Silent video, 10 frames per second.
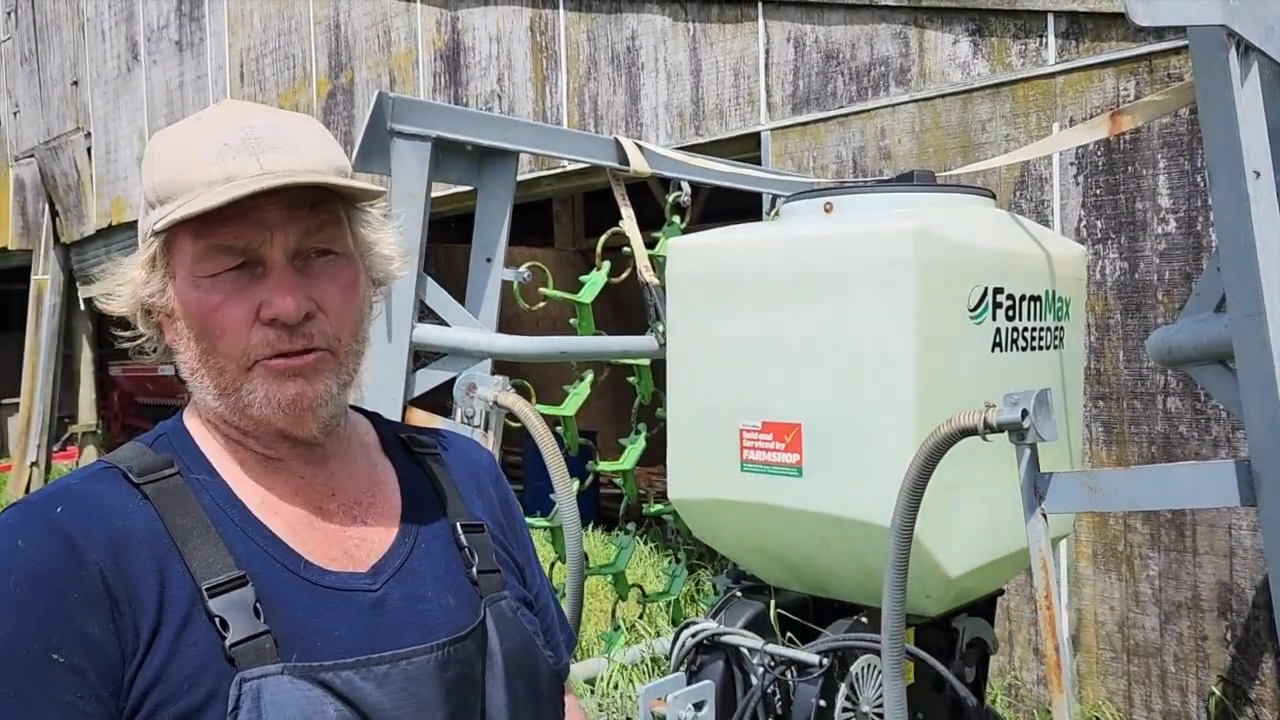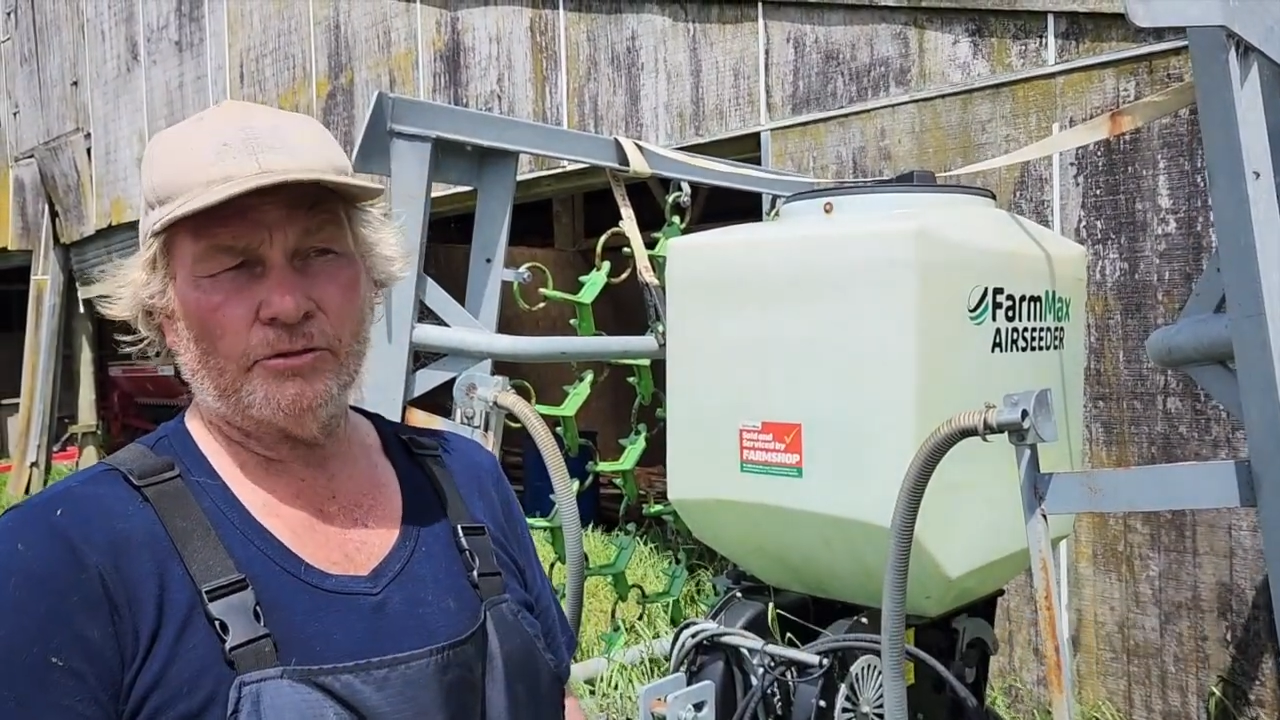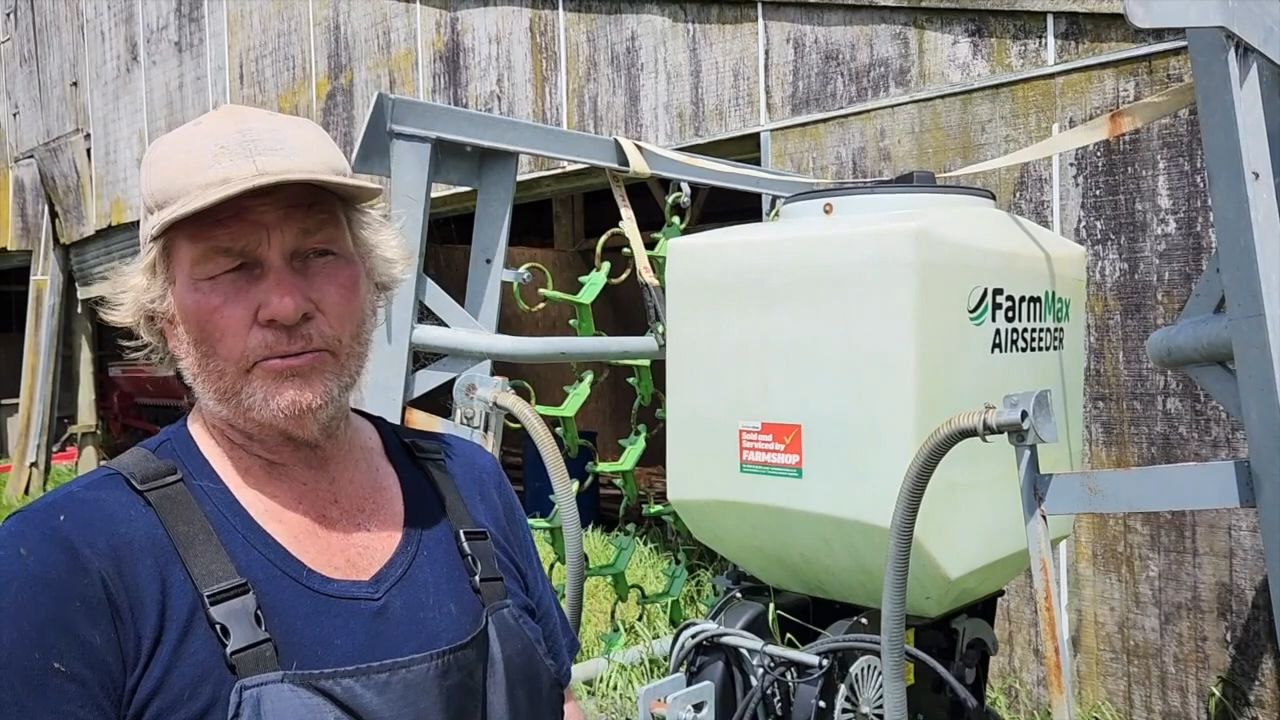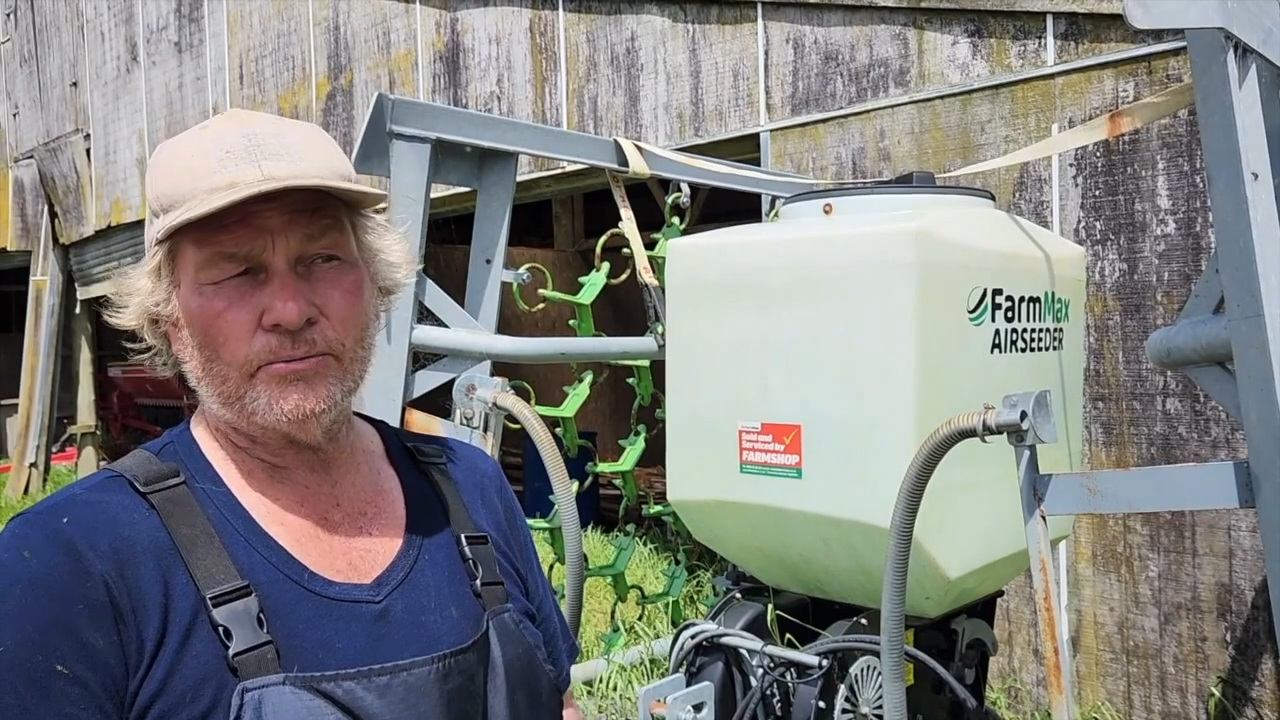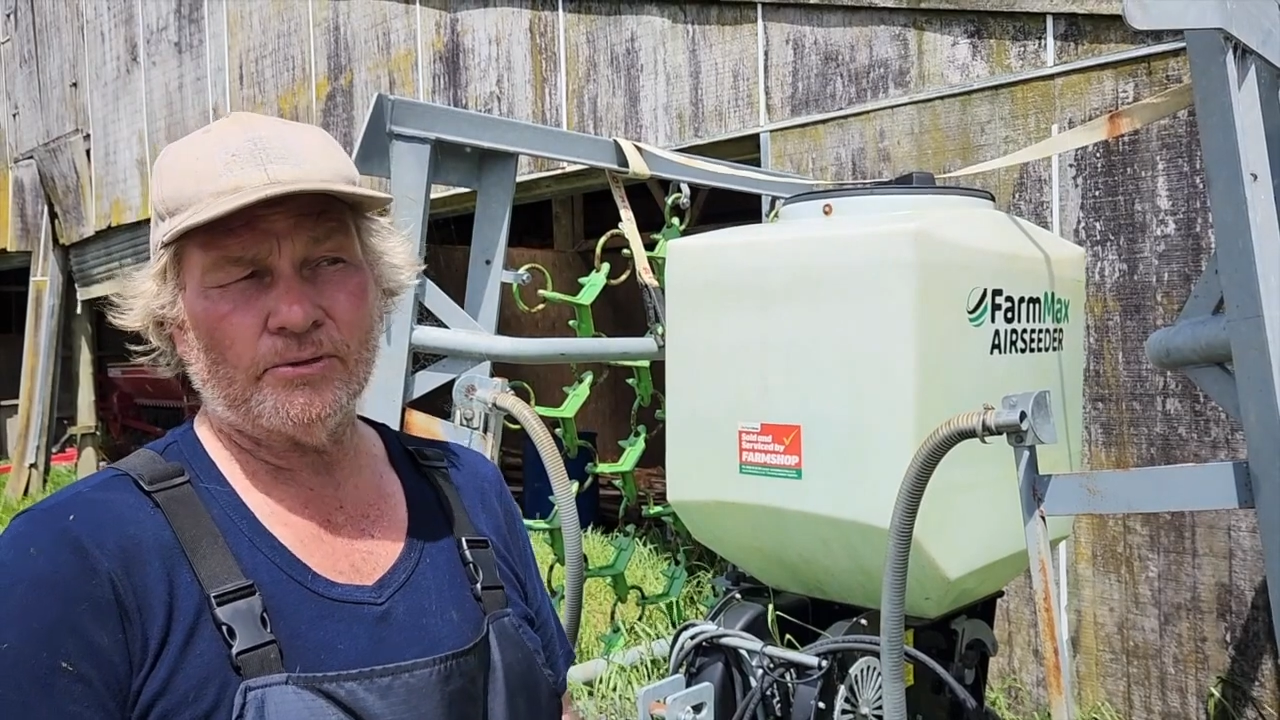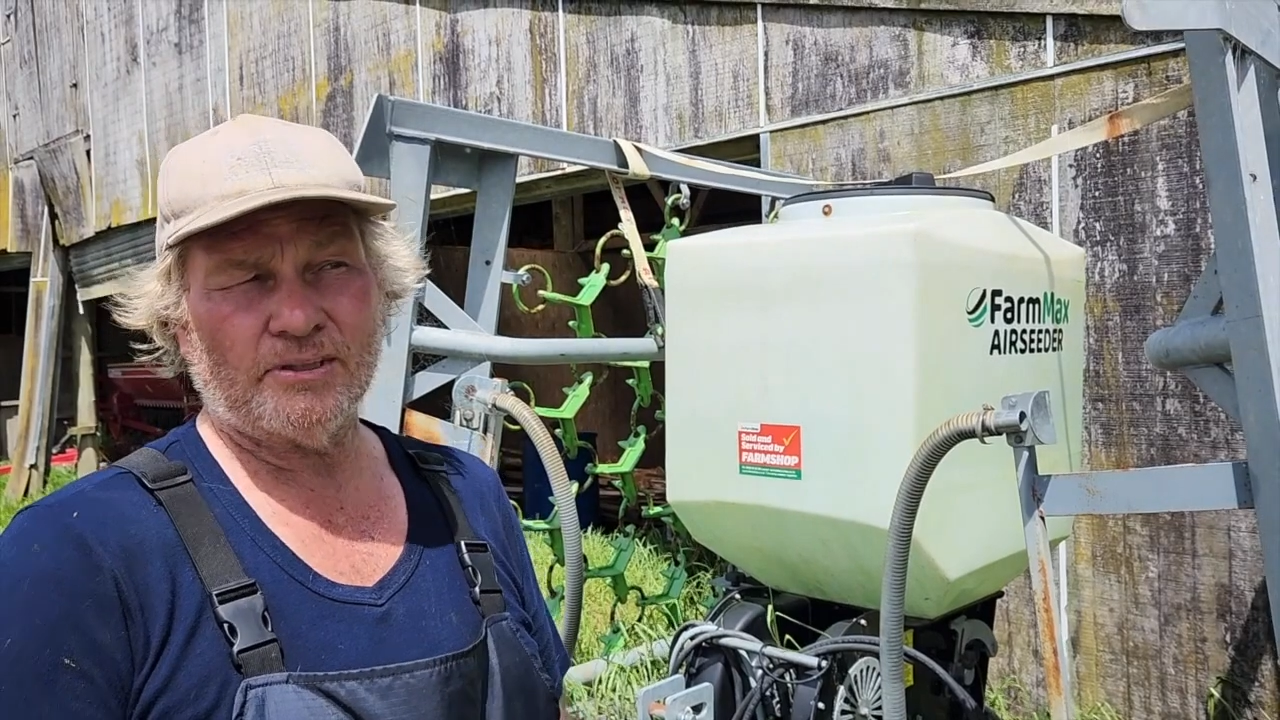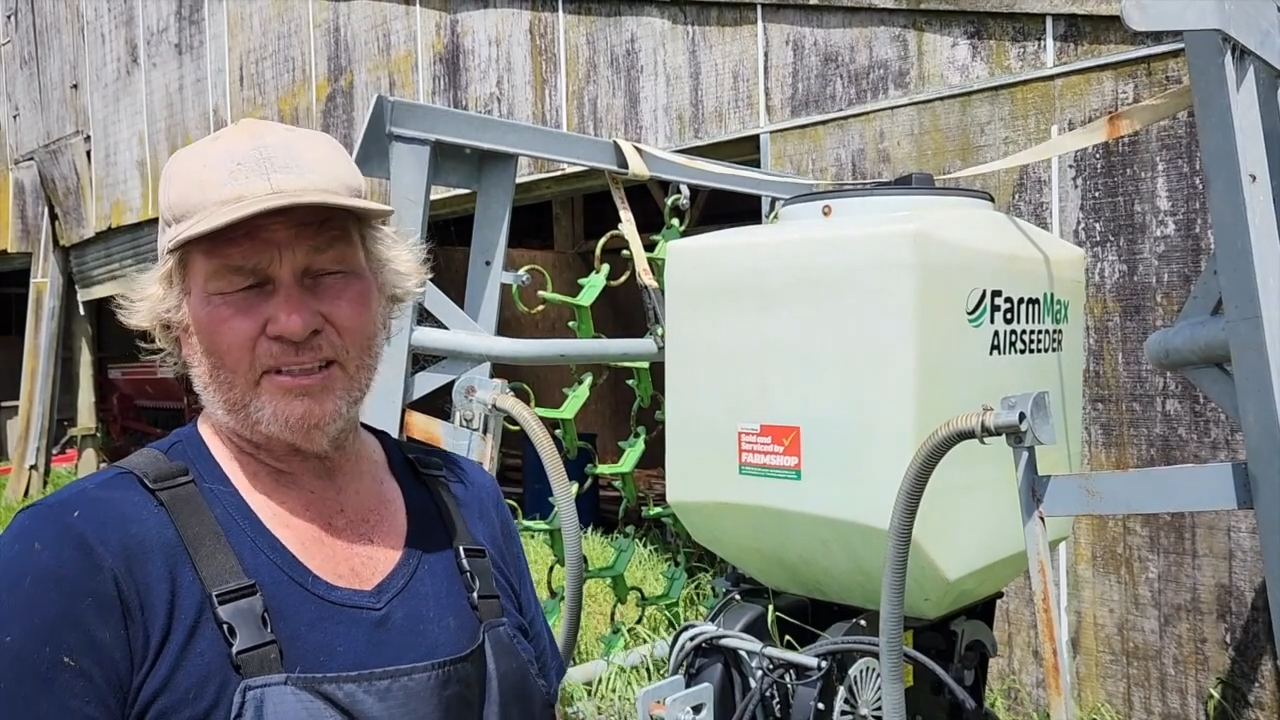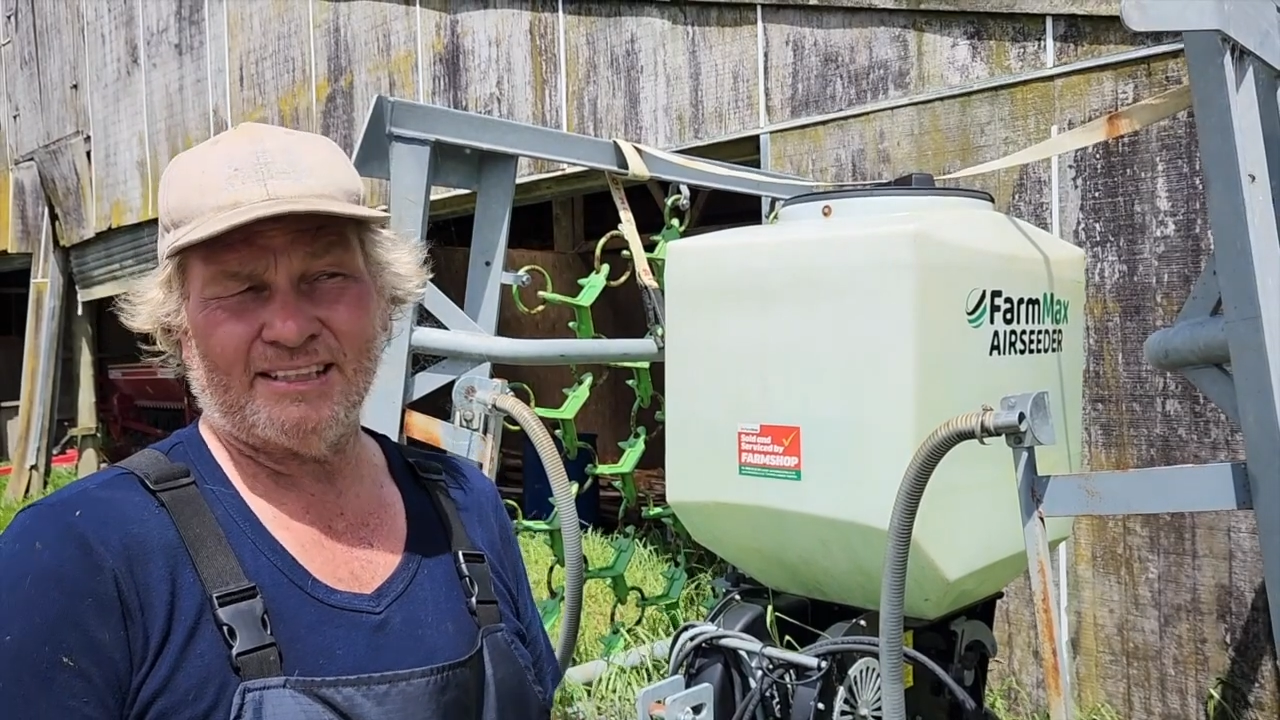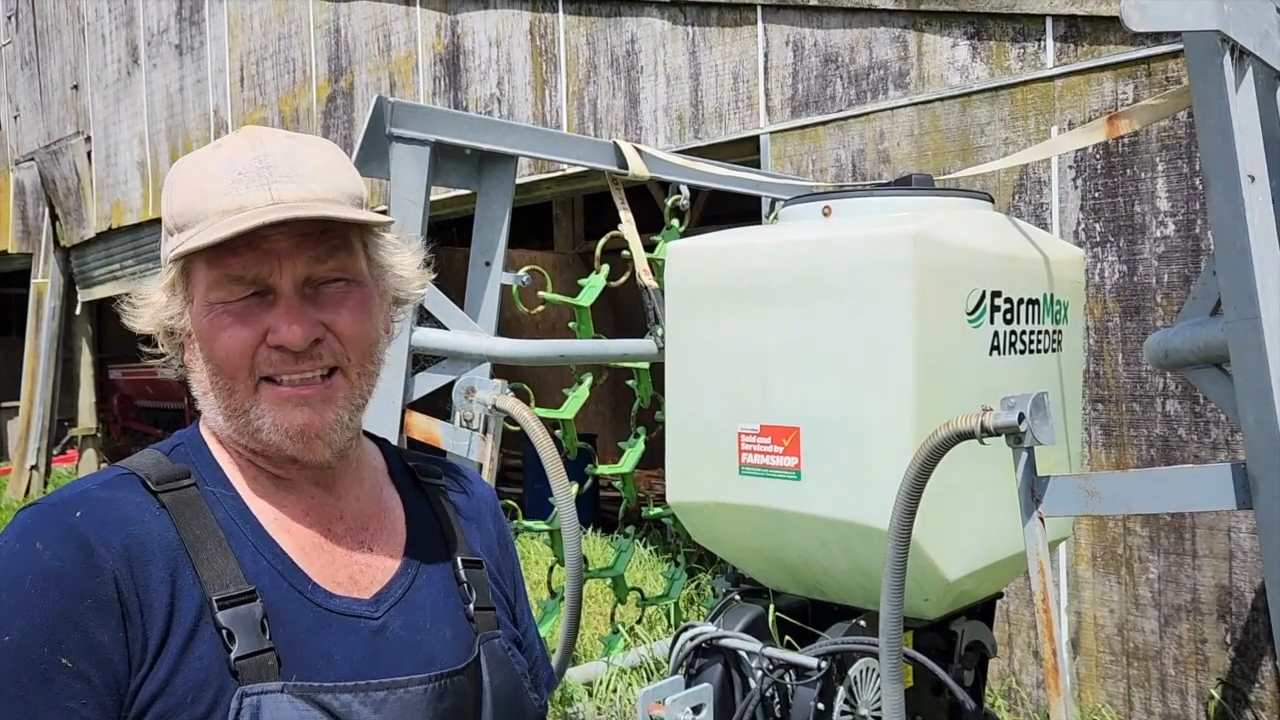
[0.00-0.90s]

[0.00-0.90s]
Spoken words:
drills,